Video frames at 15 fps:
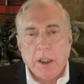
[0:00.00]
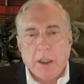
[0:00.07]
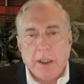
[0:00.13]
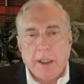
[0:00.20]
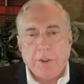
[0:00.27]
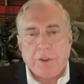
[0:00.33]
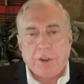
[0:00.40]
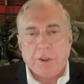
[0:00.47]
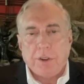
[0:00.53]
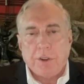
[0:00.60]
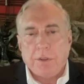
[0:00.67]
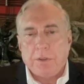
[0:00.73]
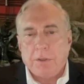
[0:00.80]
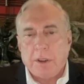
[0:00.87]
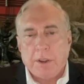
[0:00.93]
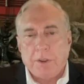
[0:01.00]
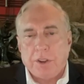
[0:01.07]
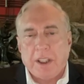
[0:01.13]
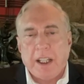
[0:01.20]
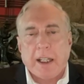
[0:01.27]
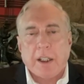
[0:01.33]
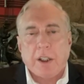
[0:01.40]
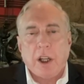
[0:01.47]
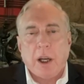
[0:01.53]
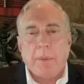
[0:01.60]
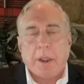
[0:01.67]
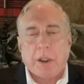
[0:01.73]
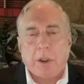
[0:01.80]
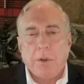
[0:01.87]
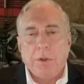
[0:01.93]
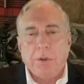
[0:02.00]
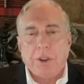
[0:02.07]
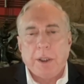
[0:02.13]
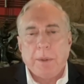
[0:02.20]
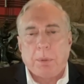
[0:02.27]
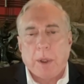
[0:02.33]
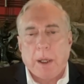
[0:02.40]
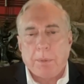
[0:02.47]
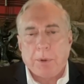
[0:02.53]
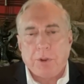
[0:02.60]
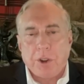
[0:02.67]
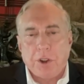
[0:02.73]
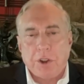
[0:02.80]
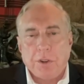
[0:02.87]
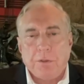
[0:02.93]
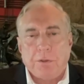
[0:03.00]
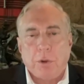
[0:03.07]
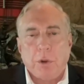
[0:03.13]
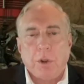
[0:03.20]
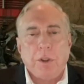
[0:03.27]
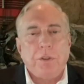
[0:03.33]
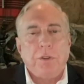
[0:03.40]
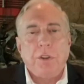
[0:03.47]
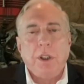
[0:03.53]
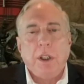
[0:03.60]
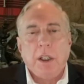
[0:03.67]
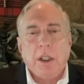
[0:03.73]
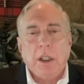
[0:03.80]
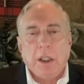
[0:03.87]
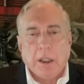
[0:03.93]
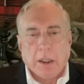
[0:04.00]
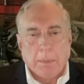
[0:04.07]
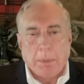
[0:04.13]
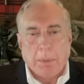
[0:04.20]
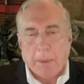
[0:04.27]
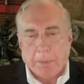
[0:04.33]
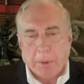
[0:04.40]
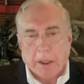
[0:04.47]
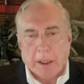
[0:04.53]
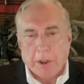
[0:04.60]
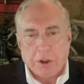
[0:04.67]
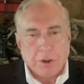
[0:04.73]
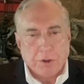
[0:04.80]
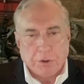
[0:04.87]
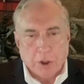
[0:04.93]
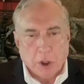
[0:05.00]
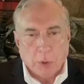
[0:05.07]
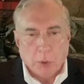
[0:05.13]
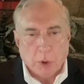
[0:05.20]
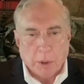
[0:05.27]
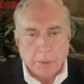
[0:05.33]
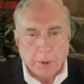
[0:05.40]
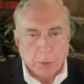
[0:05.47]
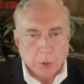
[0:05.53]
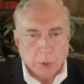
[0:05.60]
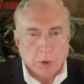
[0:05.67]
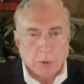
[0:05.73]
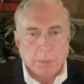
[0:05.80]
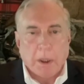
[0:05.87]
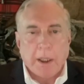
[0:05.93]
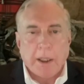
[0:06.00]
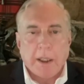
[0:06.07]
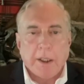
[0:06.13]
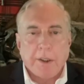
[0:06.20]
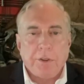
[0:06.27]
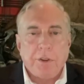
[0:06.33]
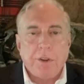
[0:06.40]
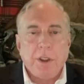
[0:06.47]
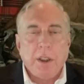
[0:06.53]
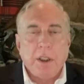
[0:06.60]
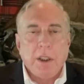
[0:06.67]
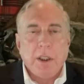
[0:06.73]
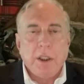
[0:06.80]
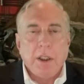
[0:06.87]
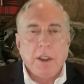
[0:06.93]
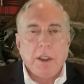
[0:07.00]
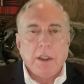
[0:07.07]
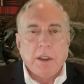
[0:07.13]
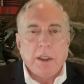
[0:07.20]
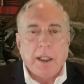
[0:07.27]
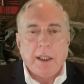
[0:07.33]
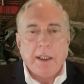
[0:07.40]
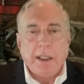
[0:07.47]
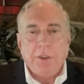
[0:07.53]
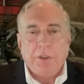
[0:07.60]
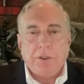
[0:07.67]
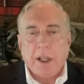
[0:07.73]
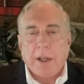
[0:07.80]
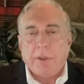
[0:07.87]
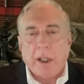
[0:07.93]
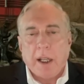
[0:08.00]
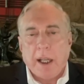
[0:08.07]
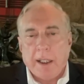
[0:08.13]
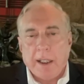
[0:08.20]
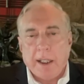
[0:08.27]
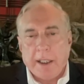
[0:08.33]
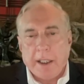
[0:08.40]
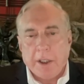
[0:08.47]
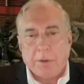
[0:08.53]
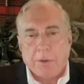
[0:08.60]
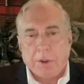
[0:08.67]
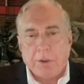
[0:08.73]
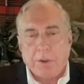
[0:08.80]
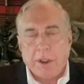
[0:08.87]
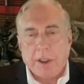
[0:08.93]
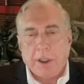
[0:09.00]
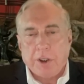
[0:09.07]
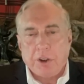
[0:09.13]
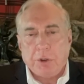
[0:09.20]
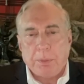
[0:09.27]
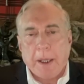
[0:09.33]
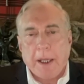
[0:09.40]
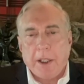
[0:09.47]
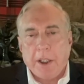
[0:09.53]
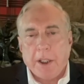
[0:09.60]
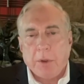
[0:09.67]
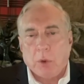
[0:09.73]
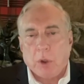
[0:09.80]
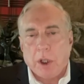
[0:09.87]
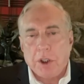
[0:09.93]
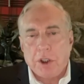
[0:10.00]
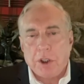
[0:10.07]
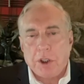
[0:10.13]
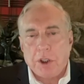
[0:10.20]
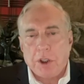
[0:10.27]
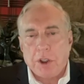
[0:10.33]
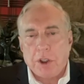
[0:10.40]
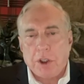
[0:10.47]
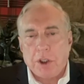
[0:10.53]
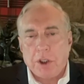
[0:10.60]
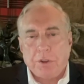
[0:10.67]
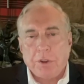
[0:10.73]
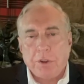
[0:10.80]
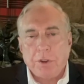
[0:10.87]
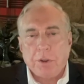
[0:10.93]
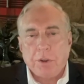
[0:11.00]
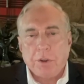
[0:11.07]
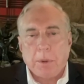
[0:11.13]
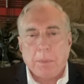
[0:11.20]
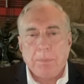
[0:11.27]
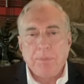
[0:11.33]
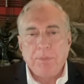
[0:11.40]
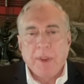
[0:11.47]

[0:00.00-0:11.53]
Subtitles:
It's an economic losing proposition for us. The populations don't want to be ruled by us. And he's never had any interest in expanding Russia back into Eastern Europe.